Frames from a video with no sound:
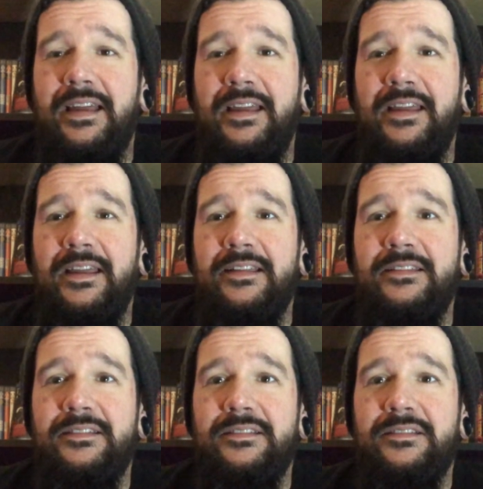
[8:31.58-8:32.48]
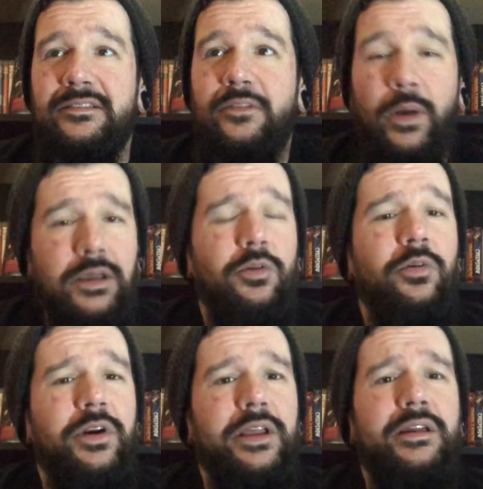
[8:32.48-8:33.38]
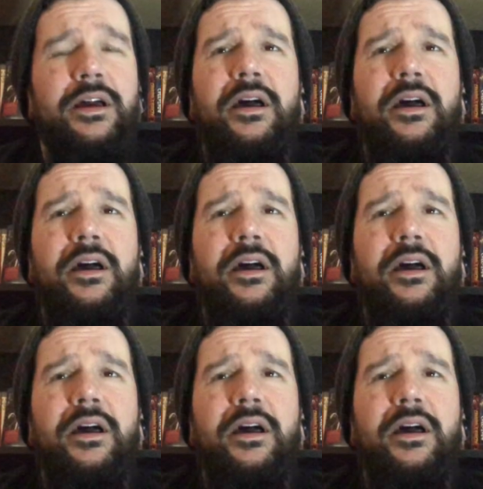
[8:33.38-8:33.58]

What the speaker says: and quite gory.